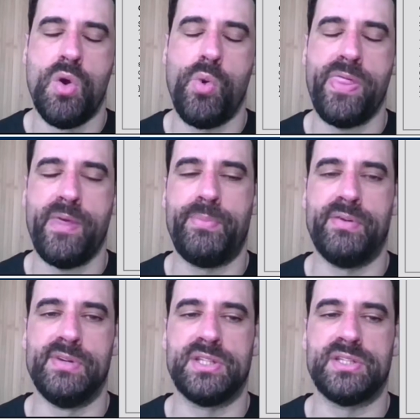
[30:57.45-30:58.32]
with the
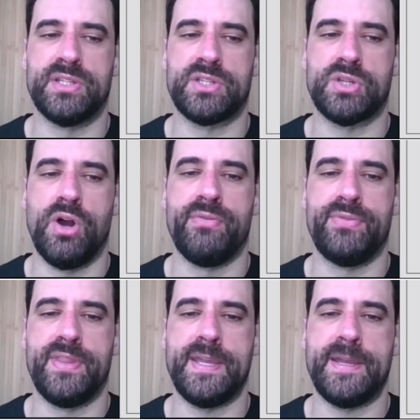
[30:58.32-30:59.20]
privileges of
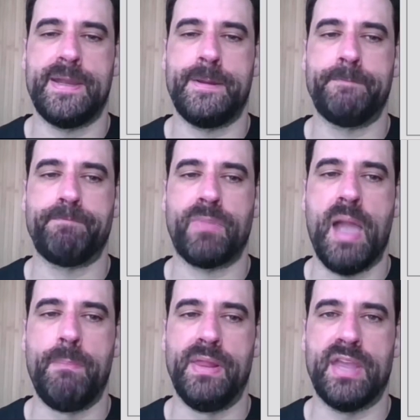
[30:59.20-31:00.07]
the
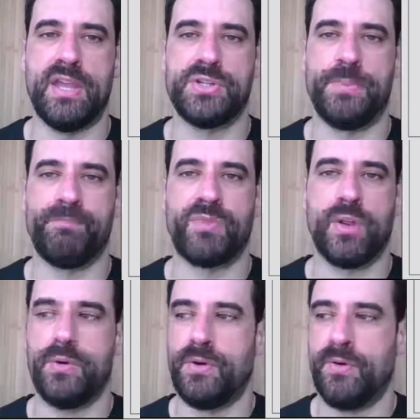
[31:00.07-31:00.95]
application,
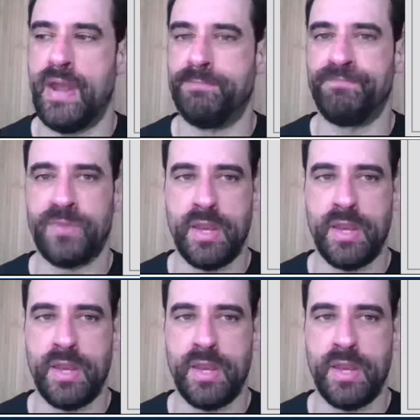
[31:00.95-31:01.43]
right?